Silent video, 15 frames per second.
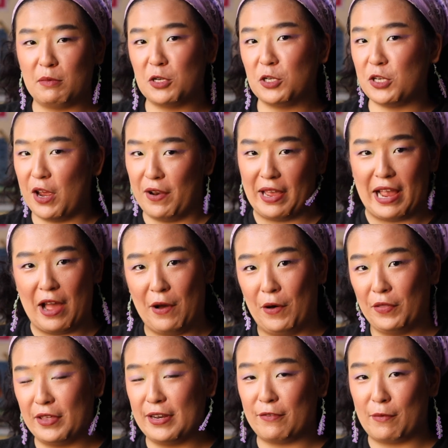I'm just shouting out all
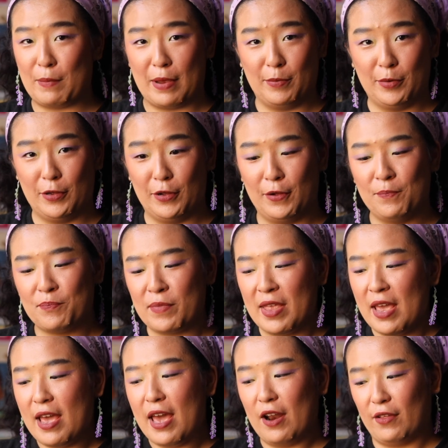the different people
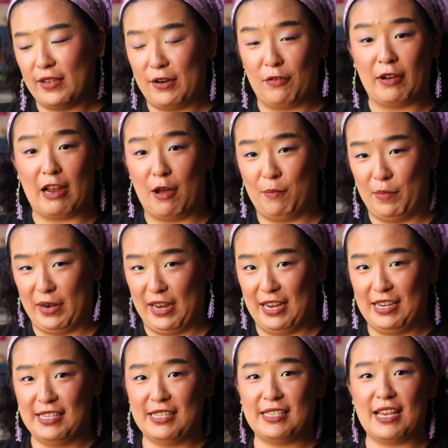and all the different
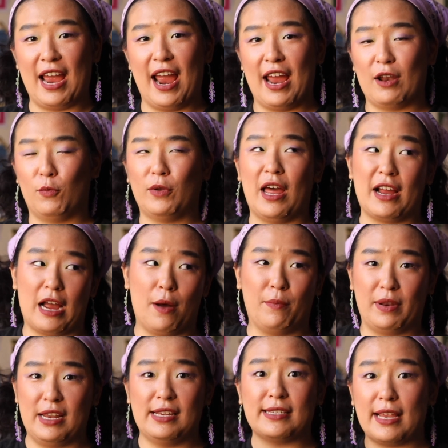companies, and well, not
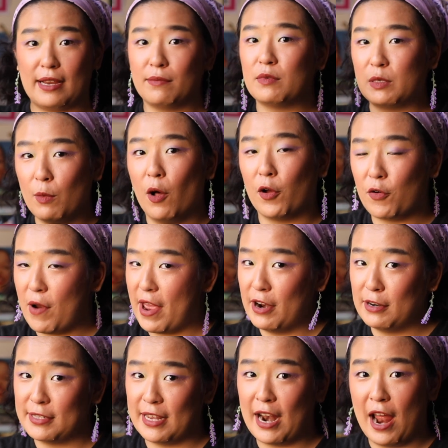companies, like small
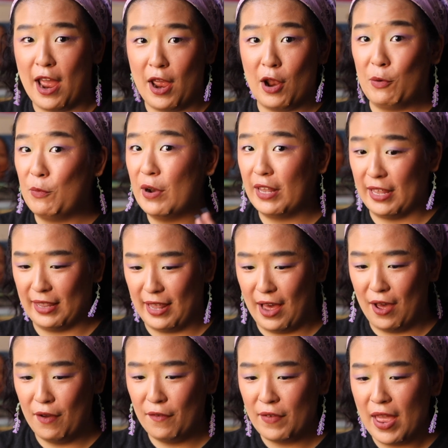creators that I really
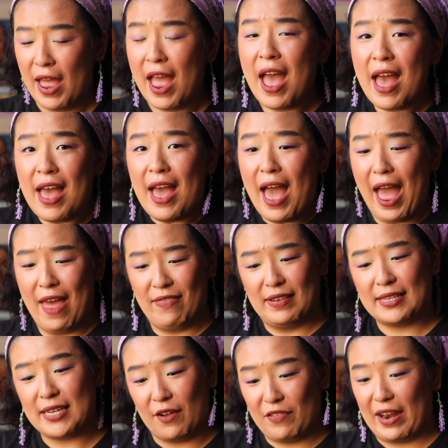love, and the
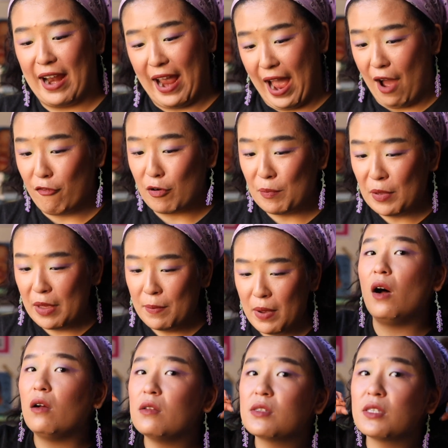stuff that I have from them.
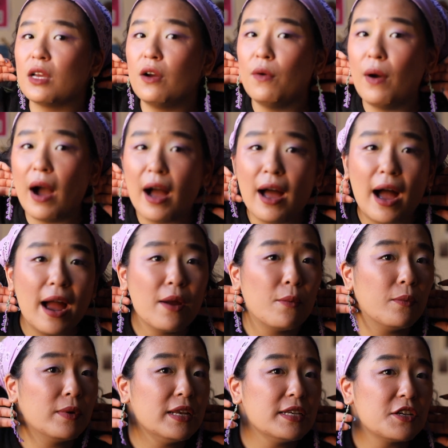Also, I
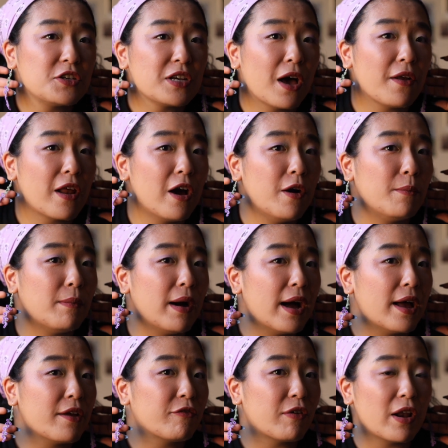need to shout out
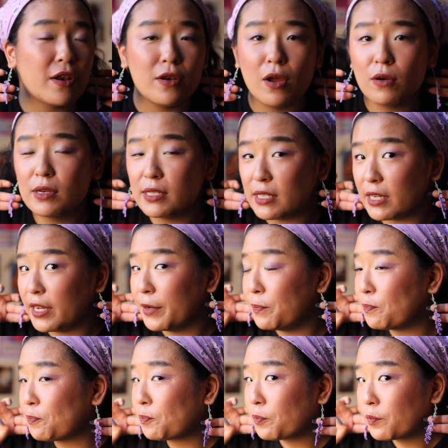my friend
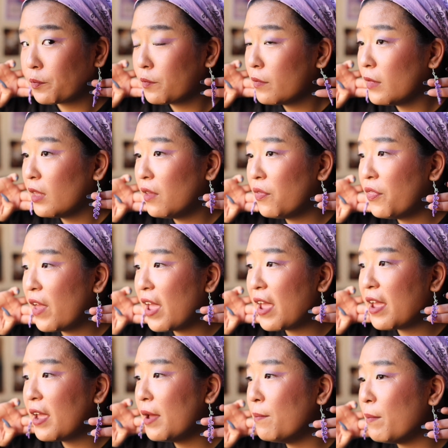Noxie.
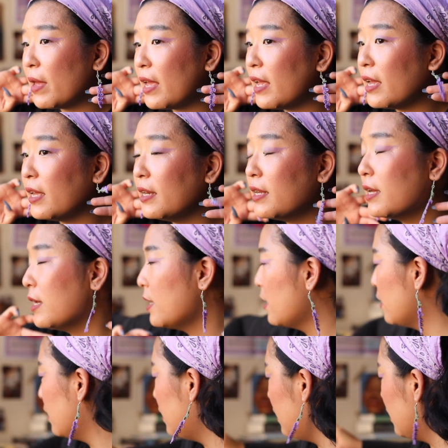They made
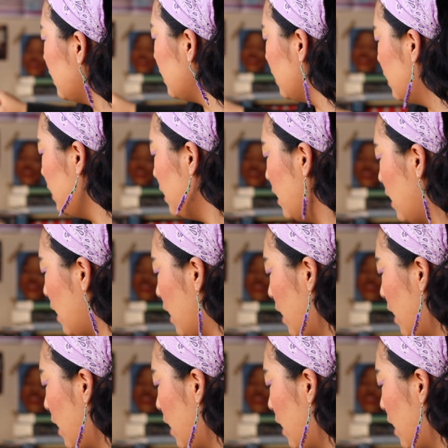the